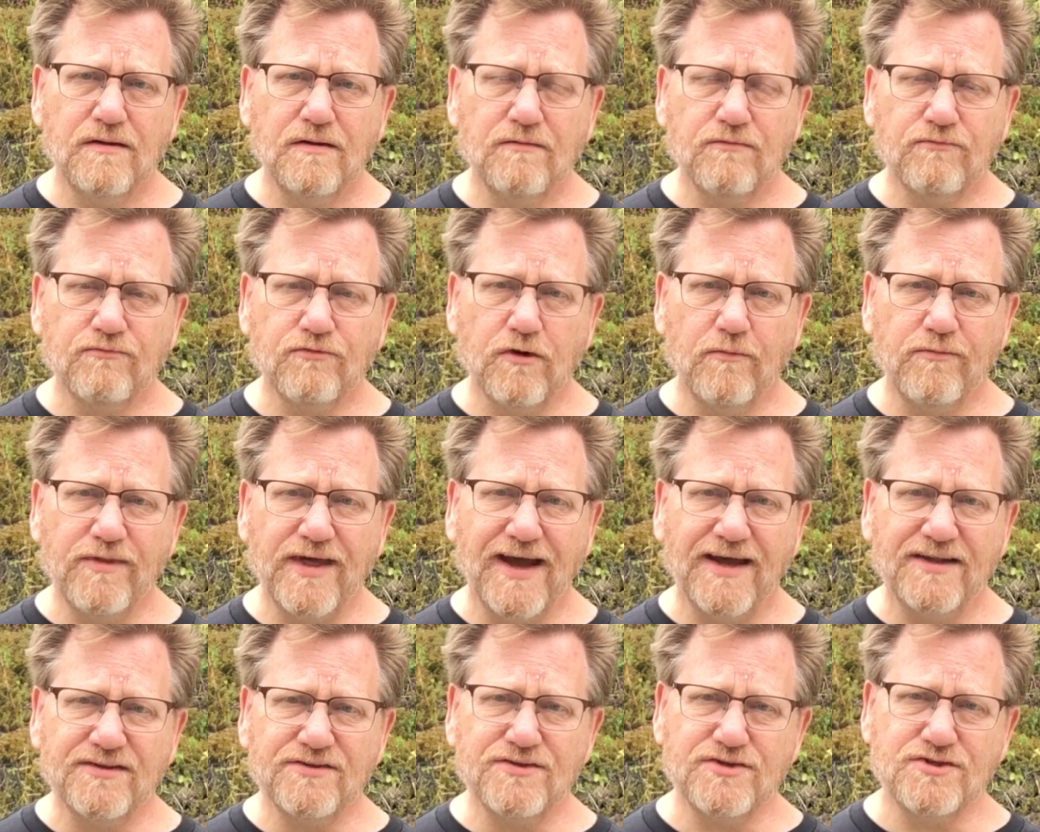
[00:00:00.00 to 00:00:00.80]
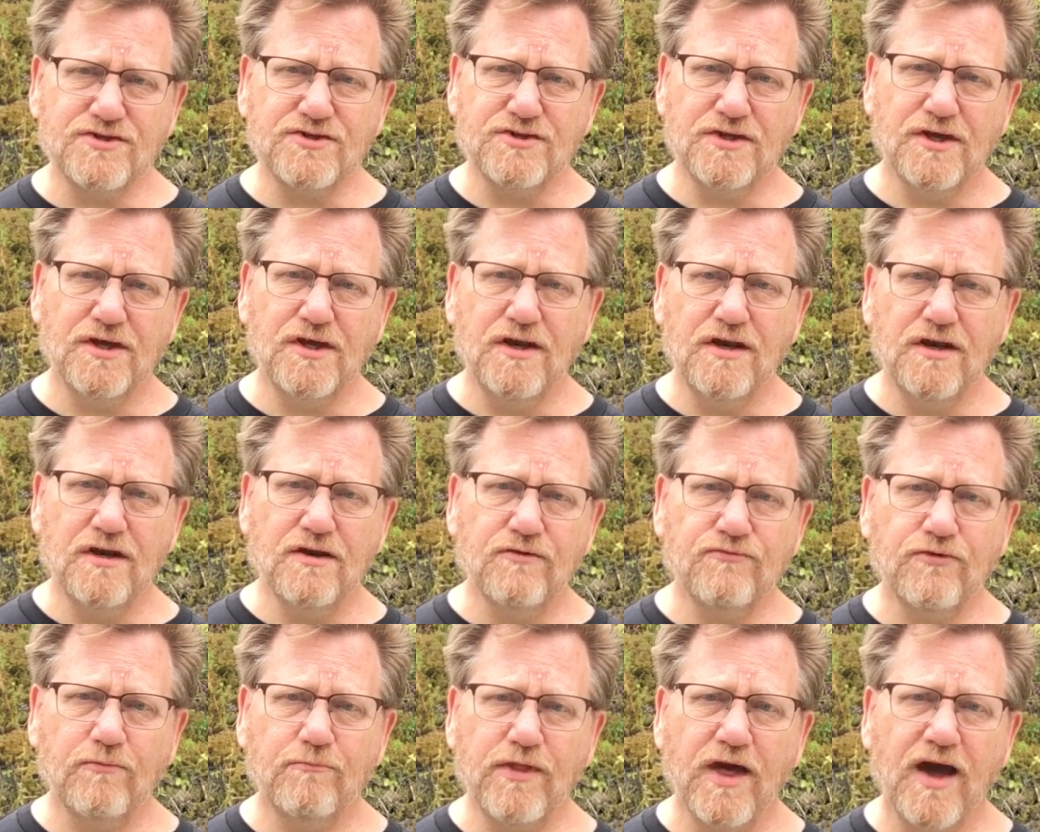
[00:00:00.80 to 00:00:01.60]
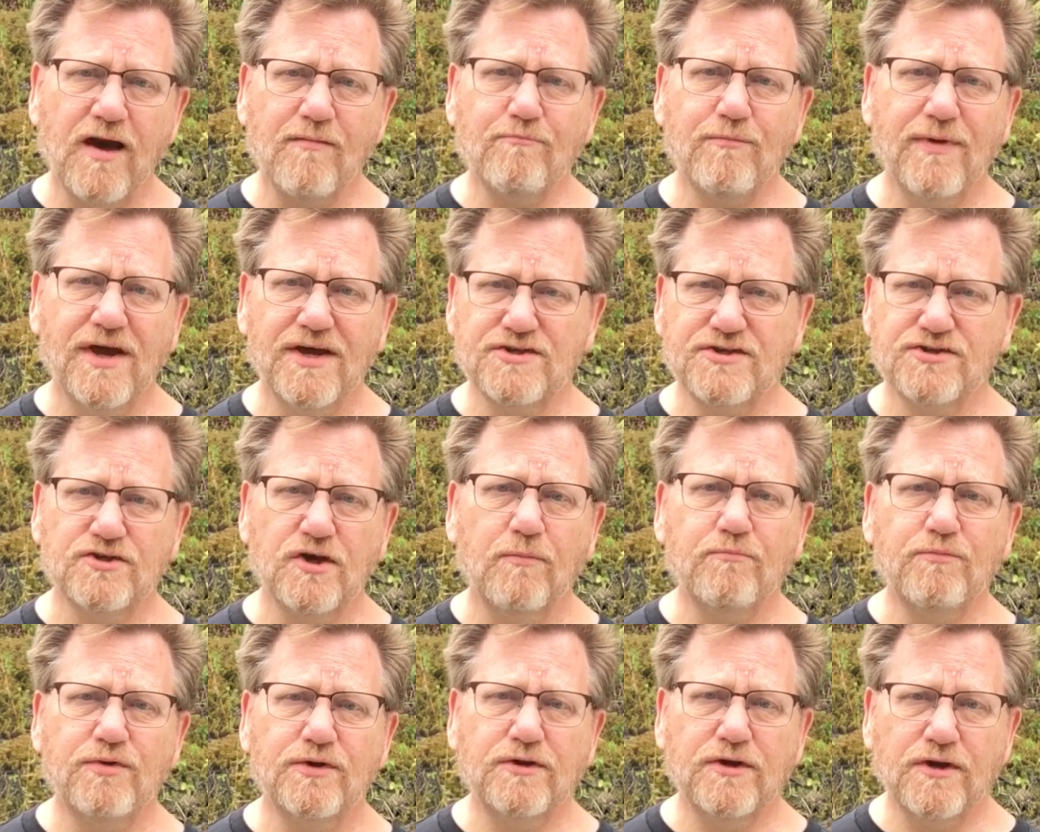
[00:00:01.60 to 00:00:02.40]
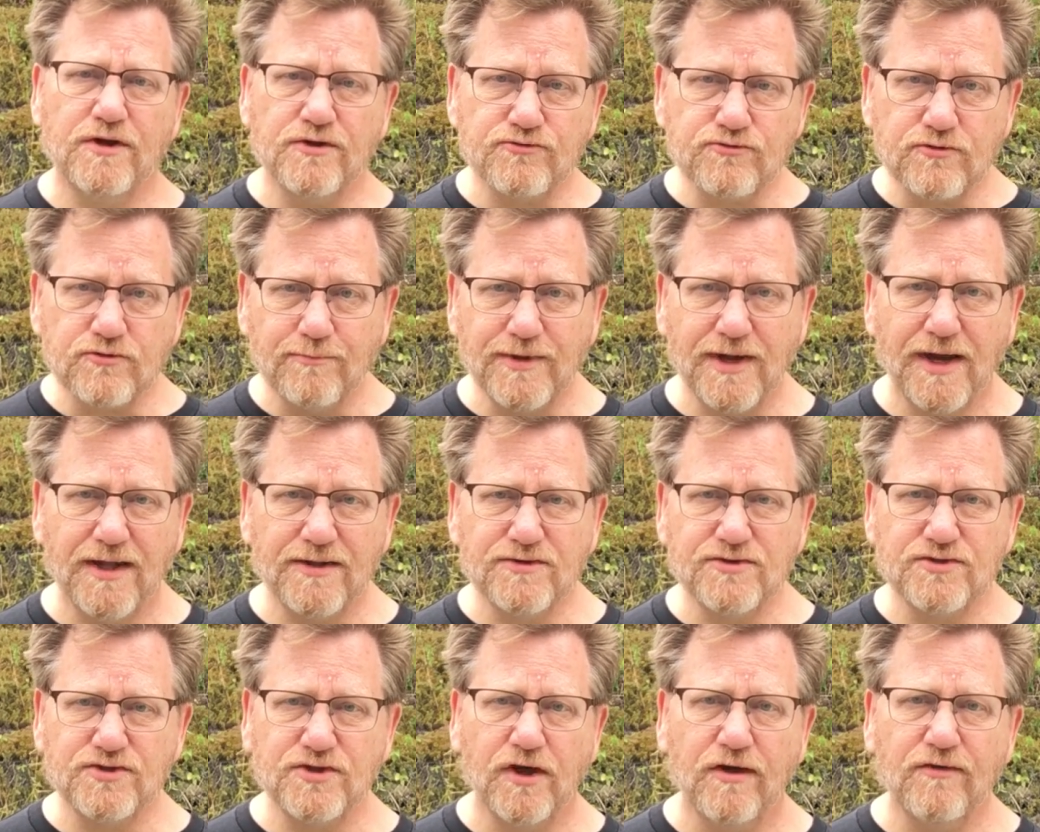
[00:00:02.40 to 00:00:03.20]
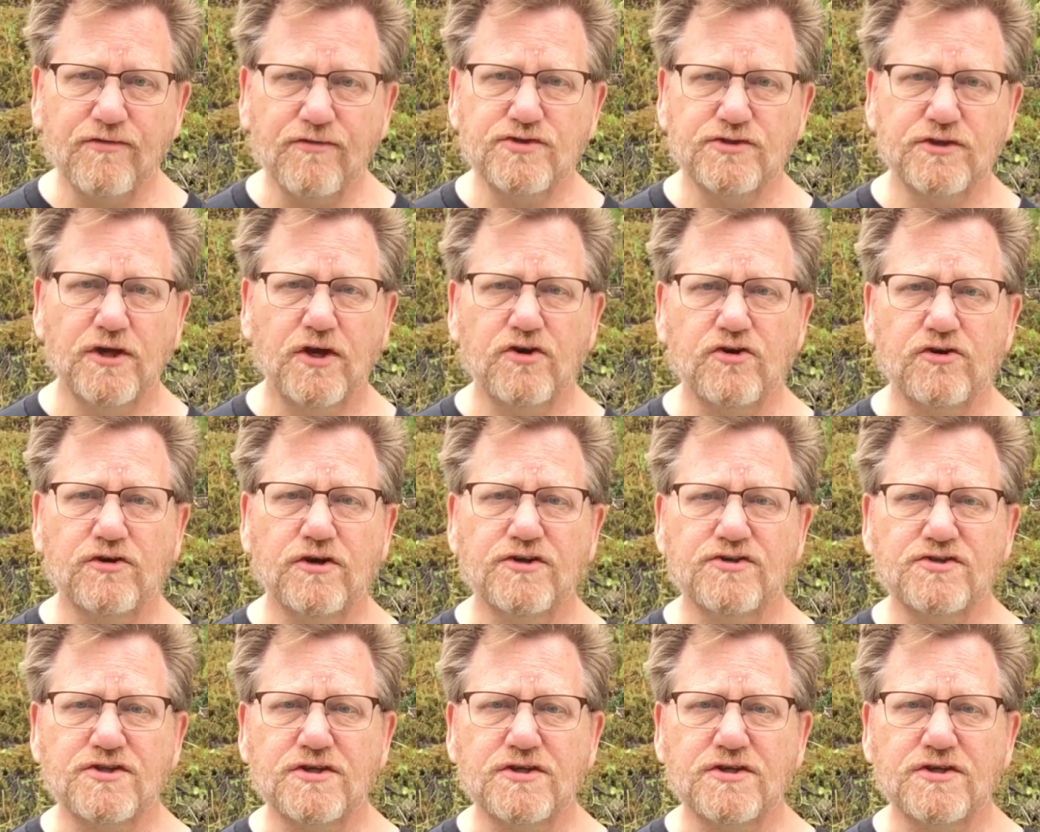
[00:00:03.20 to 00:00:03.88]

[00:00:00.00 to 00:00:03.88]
from that sin, from that mess-upness, from that self-centeredness.